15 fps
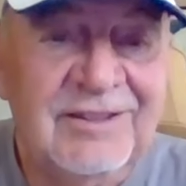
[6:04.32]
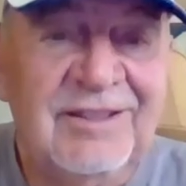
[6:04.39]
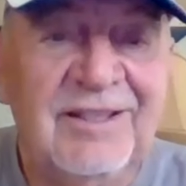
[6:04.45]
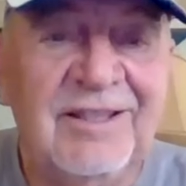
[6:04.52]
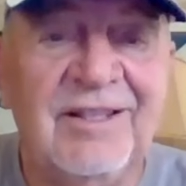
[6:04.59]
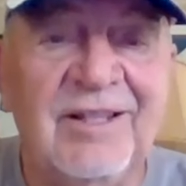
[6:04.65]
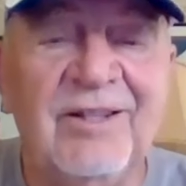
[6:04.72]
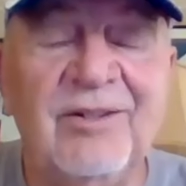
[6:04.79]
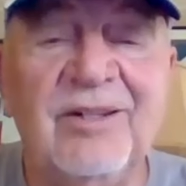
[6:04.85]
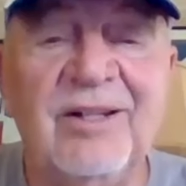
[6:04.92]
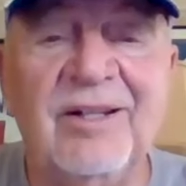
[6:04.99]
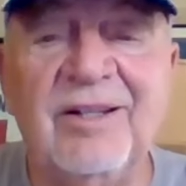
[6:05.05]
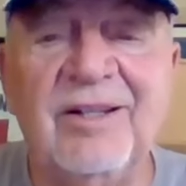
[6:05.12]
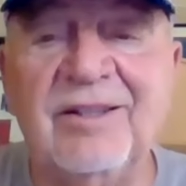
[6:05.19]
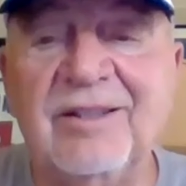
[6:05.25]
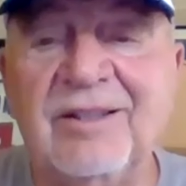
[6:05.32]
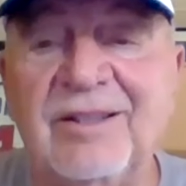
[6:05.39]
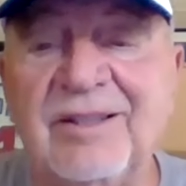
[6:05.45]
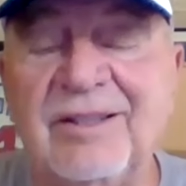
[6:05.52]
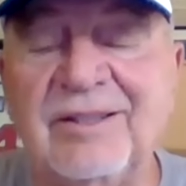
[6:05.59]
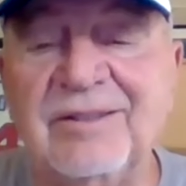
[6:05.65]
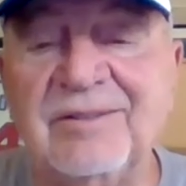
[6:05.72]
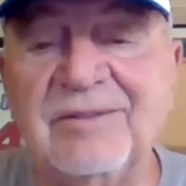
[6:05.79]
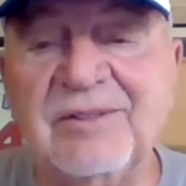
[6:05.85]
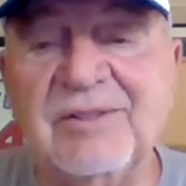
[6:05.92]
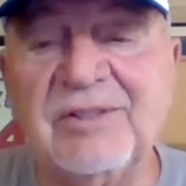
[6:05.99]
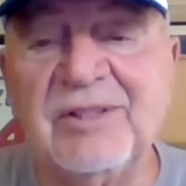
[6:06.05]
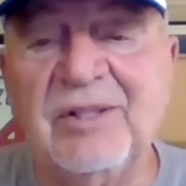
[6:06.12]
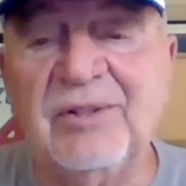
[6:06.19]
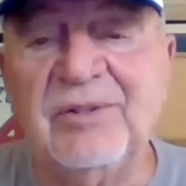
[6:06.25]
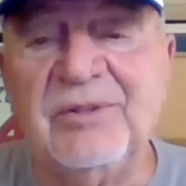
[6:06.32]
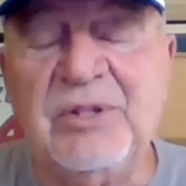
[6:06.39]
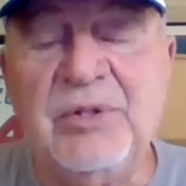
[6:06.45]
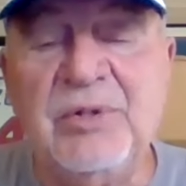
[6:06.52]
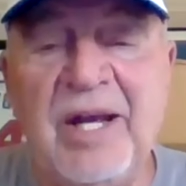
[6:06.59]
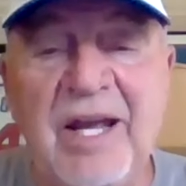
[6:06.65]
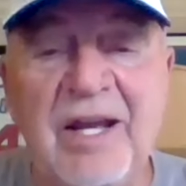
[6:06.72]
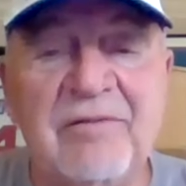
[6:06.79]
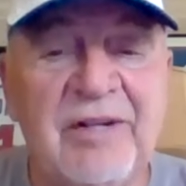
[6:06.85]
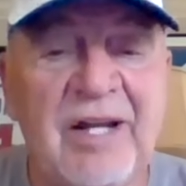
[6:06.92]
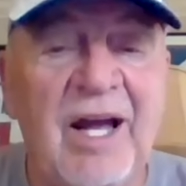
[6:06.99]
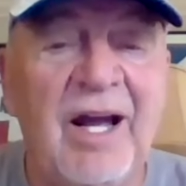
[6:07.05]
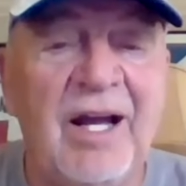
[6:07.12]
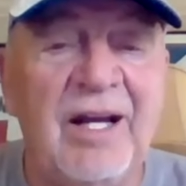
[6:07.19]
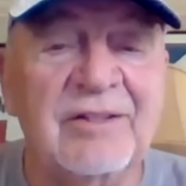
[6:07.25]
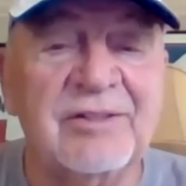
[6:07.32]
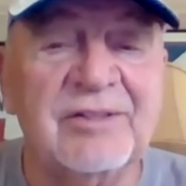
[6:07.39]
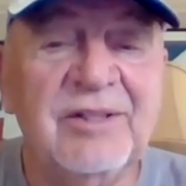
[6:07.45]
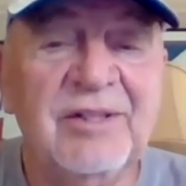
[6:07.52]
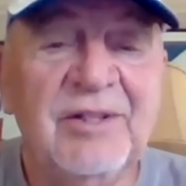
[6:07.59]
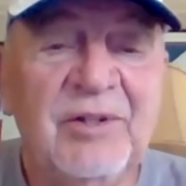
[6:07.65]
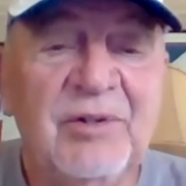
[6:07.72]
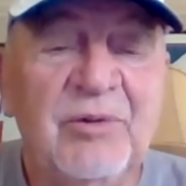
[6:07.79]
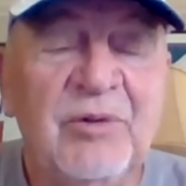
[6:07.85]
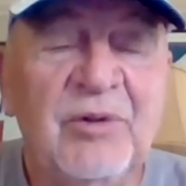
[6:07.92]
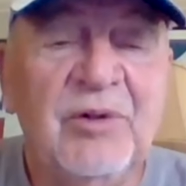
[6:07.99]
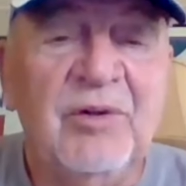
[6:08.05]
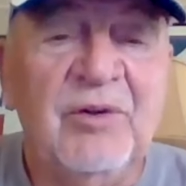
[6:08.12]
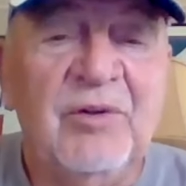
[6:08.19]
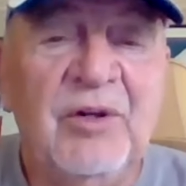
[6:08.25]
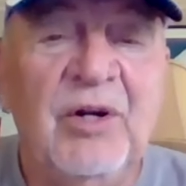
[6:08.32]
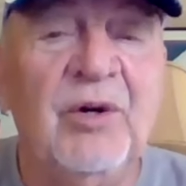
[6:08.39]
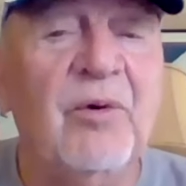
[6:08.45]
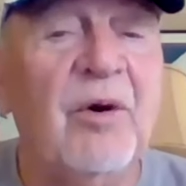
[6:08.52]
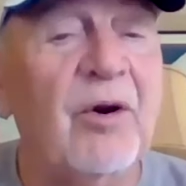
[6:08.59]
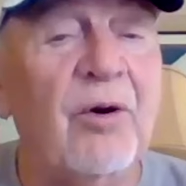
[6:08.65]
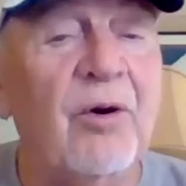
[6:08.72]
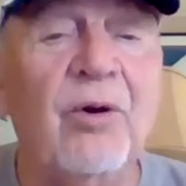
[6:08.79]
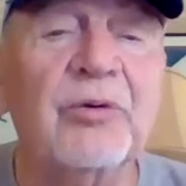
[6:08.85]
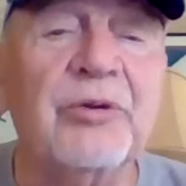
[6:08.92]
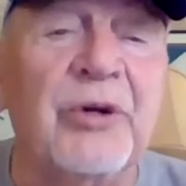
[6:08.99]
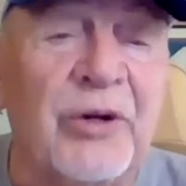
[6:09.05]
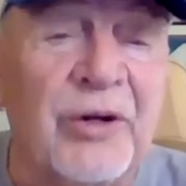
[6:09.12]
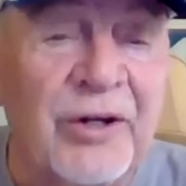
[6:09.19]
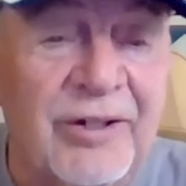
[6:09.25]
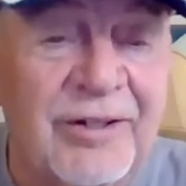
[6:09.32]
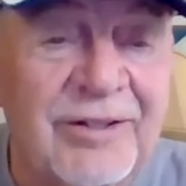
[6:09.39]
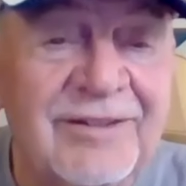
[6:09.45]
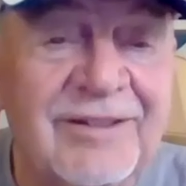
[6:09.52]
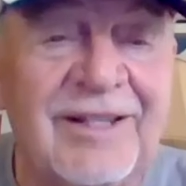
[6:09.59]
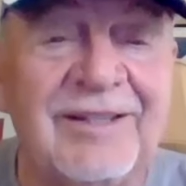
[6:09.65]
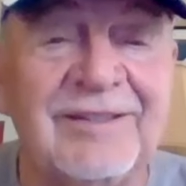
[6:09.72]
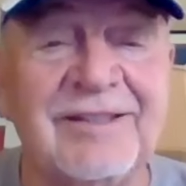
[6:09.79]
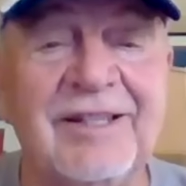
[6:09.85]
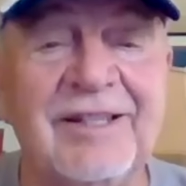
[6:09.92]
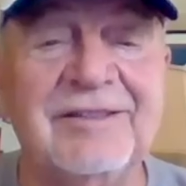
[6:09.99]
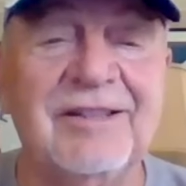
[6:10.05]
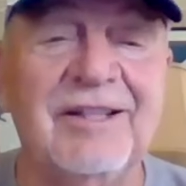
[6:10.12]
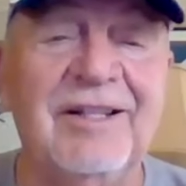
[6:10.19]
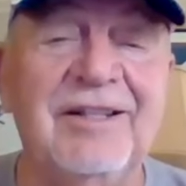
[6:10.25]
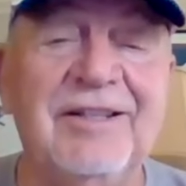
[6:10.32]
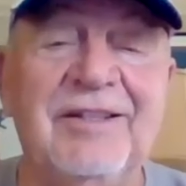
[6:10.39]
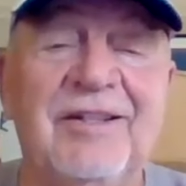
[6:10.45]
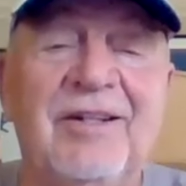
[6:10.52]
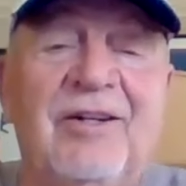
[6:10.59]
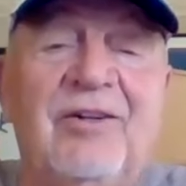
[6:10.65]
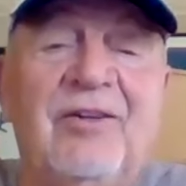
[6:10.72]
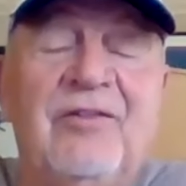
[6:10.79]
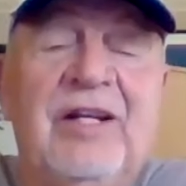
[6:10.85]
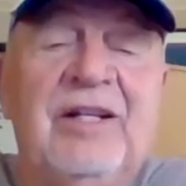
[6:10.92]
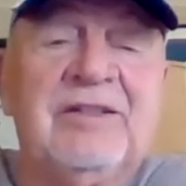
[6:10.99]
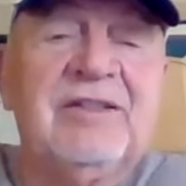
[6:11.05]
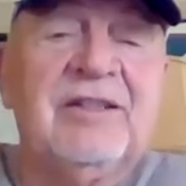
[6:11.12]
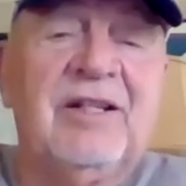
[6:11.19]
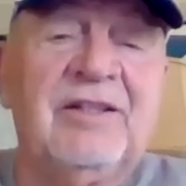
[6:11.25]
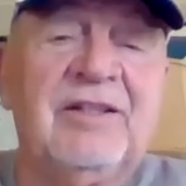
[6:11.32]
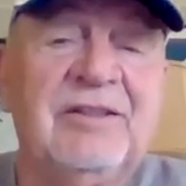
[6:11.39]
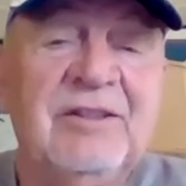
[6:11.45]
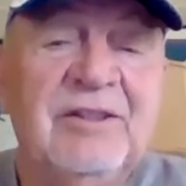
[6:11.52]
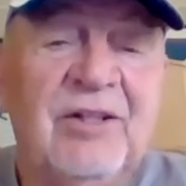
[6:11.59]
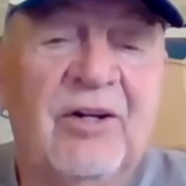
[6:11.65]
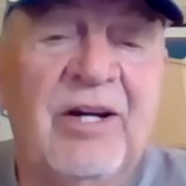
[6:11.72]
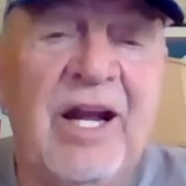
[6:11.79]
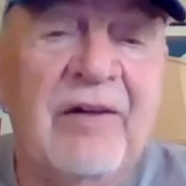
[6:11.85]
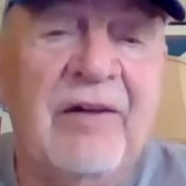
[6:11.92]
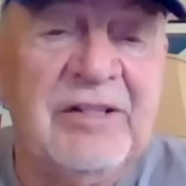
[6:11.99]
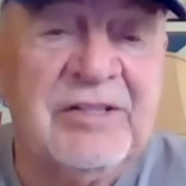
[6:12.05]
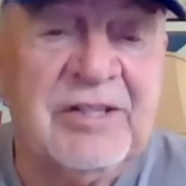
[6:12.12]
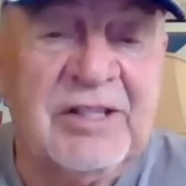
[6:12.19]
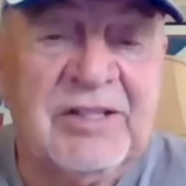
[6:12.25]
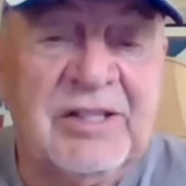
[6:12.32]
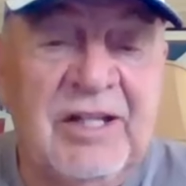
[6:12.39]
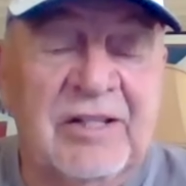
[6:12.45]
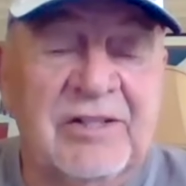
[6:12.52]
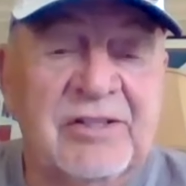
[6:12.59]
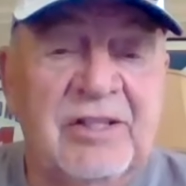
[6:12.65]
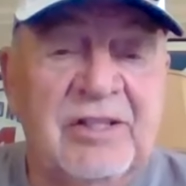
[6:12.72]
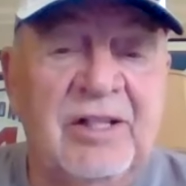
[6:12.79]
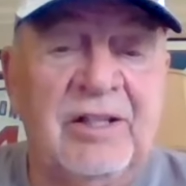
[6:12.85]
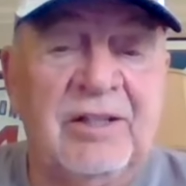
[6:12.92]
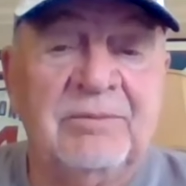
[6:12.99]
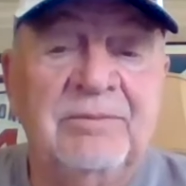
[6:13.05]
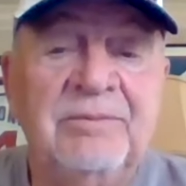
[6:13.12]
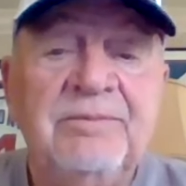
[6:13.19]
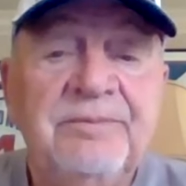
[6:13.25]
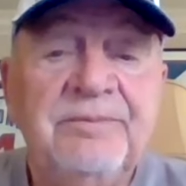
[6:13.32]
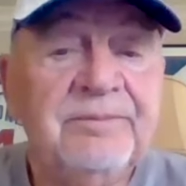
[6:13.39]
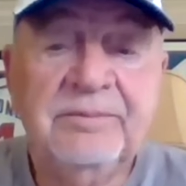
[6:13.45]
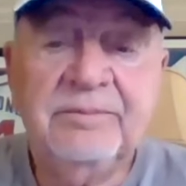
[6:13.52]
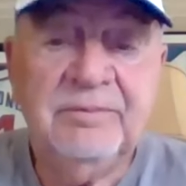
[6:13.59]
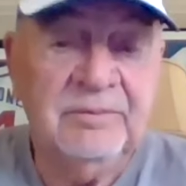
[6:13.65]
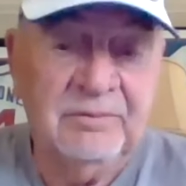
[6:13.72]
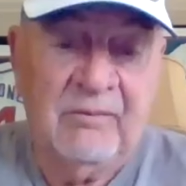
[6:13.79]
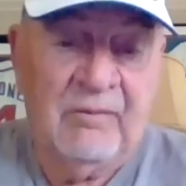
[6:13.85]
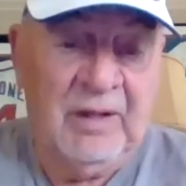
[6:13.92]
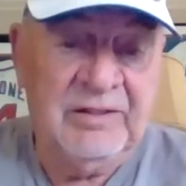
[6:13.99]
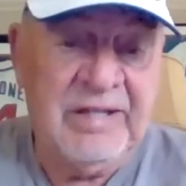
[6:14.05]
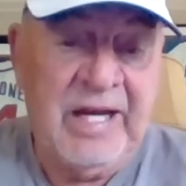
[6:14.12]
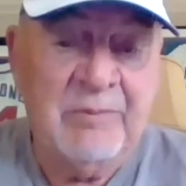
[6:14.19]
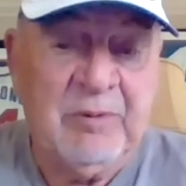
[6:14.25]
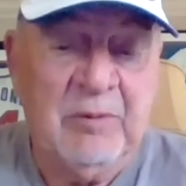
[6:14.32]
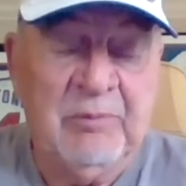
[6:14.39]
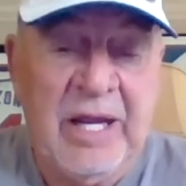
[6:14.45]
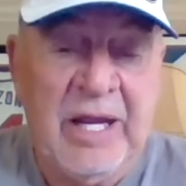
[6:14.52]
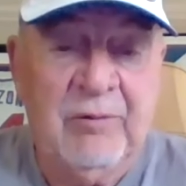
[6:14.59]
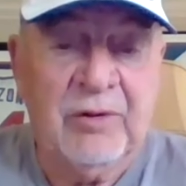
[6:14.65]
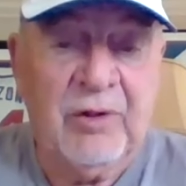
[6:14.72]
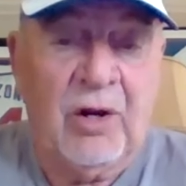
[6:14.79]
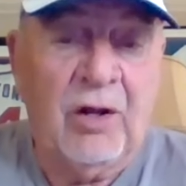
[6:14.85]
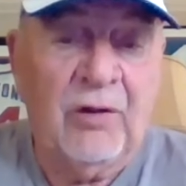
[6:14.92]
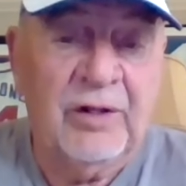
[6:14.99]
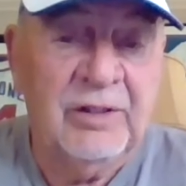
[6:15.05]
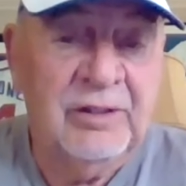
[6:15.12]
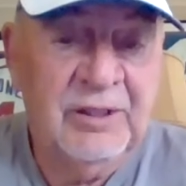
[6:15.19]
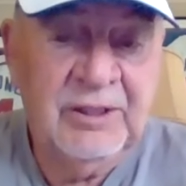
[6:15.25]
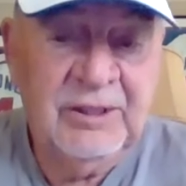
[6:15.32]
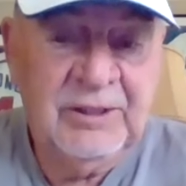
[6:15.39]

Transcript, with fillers: you know, uh, uh, so you have guys who are older as they say, you know, that uh, are having success. Um, Tampa Bay, with all the